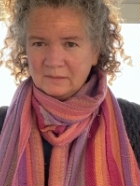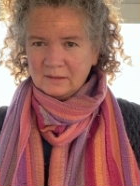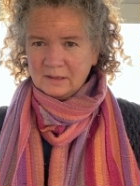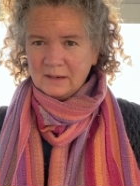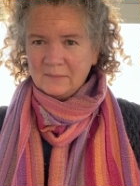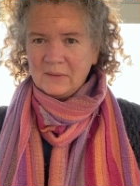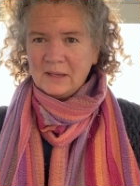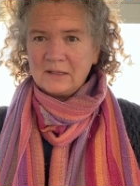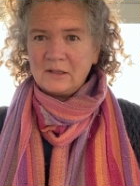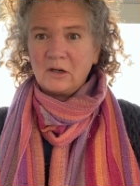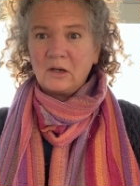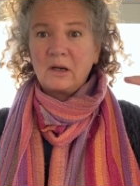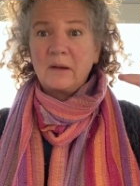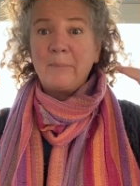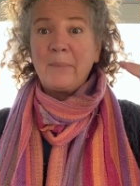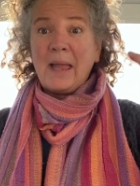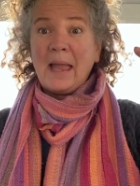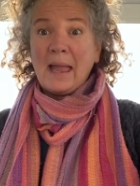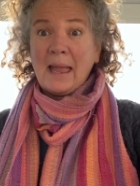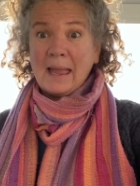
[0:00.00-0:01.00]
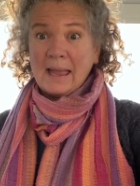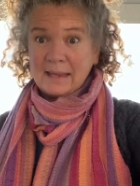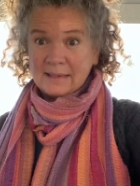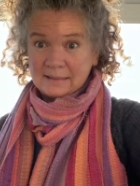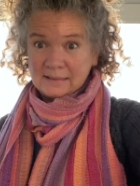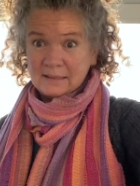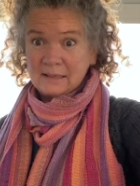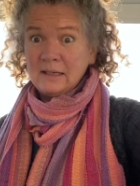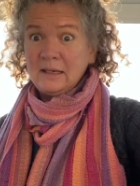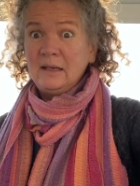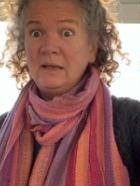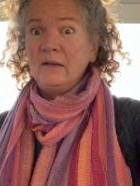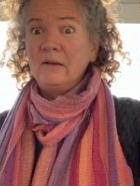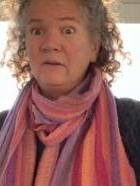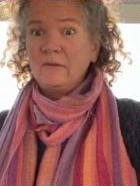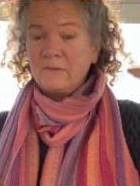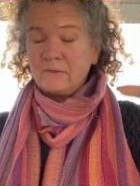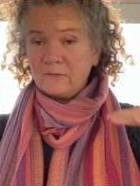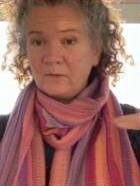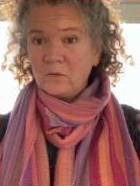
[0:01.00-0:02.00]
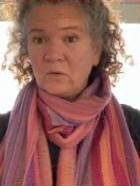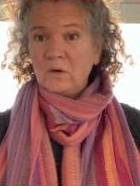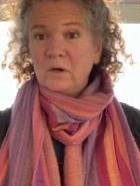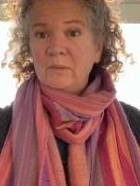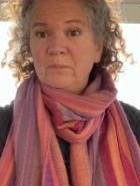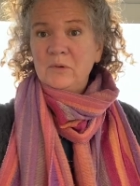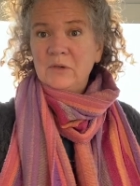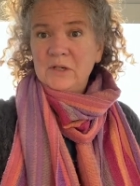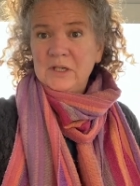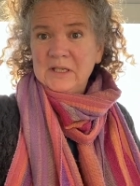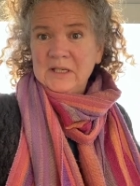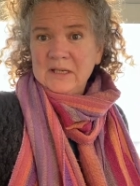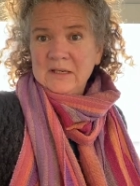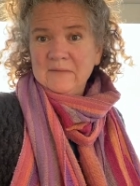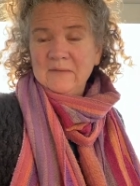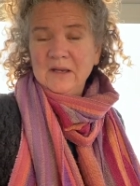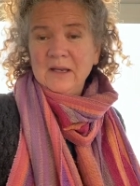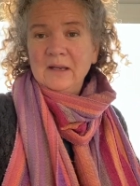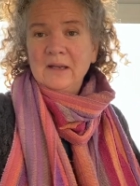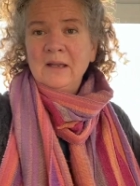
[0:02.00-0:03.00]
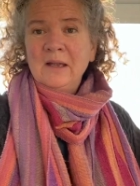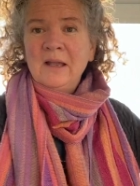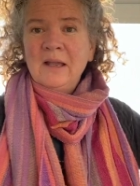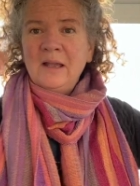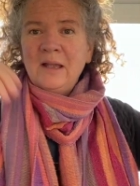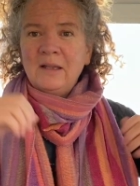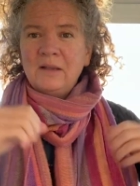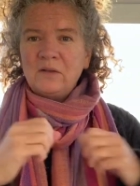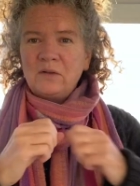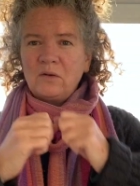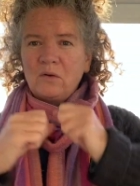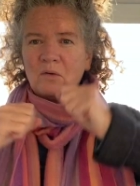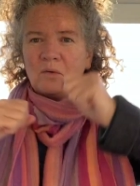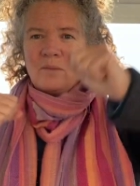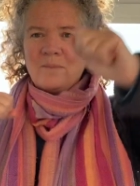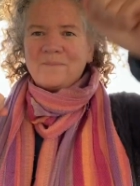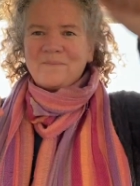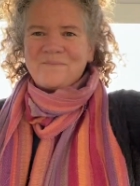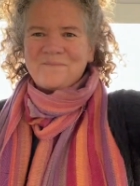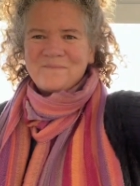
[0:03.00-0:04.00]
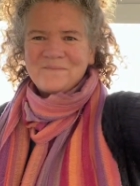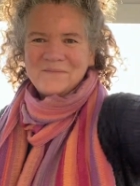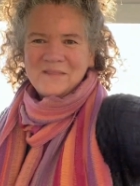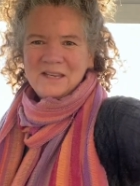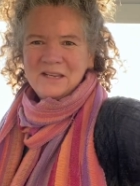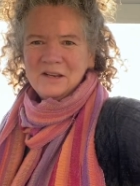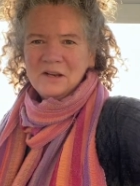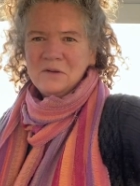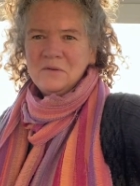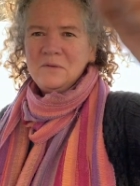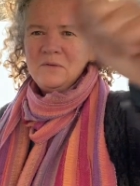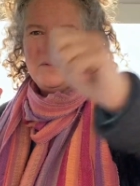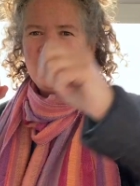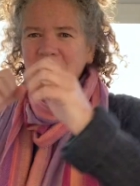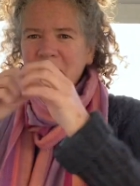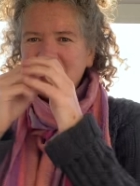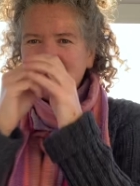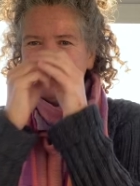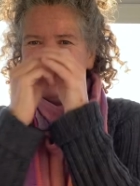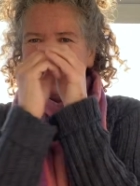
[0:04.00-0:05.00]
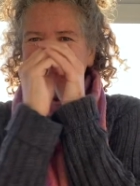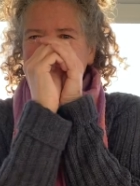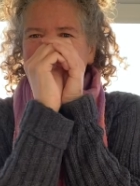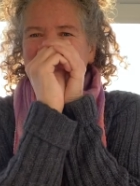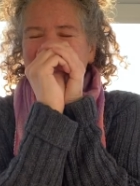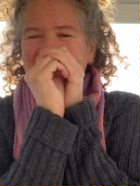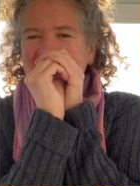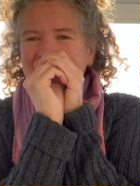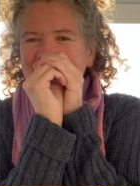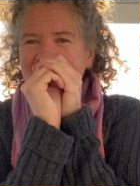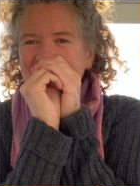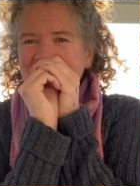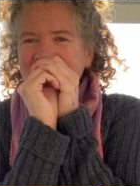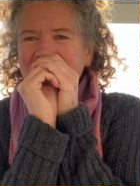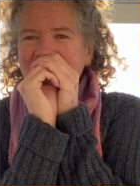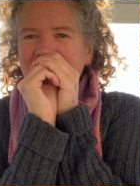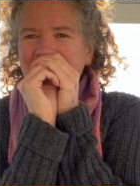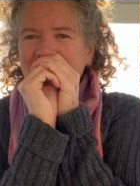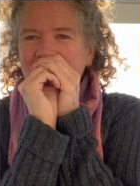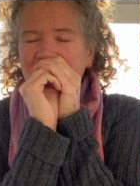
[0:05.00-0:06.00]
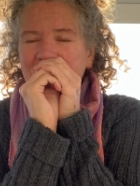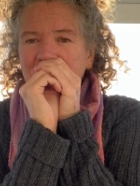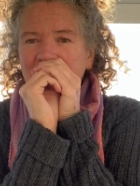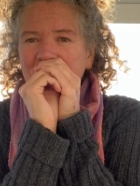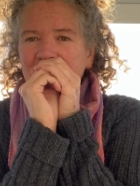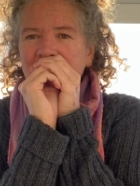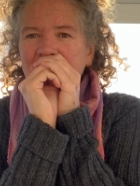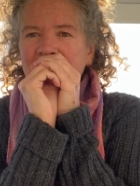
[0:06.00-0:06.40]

Yeah, that's our capacity for perceiving. So we've been stuck in this little thing.